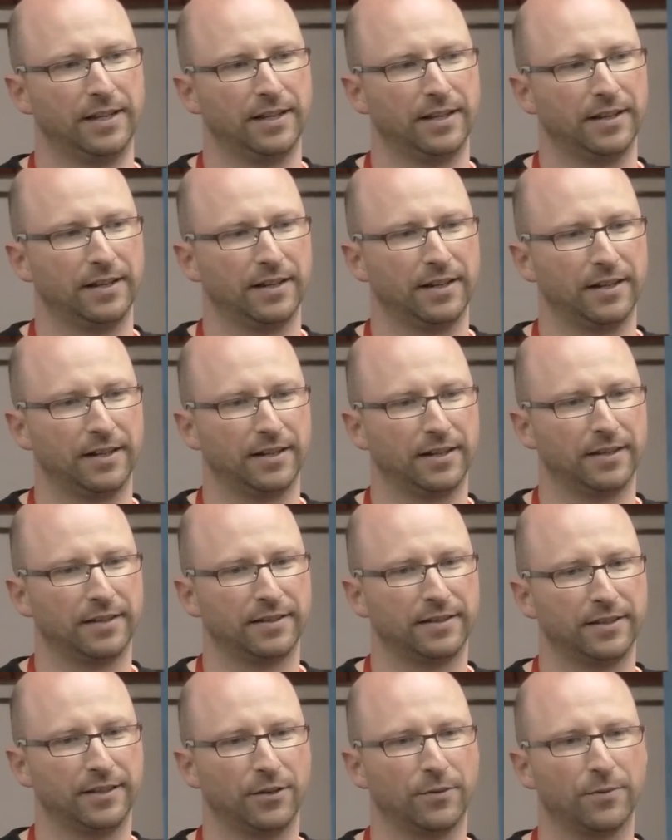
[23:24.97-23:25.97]
uh,
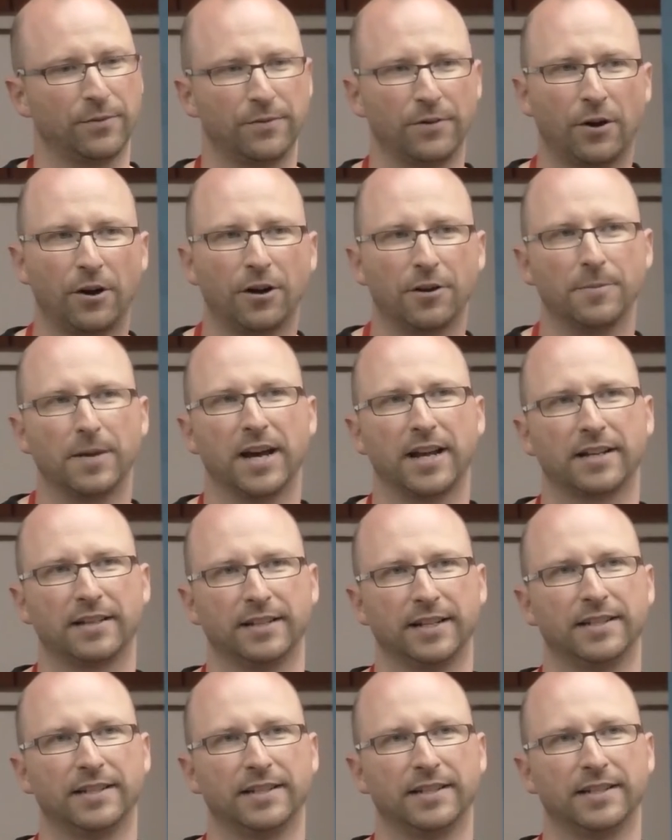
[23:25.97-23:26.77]
you know, automatically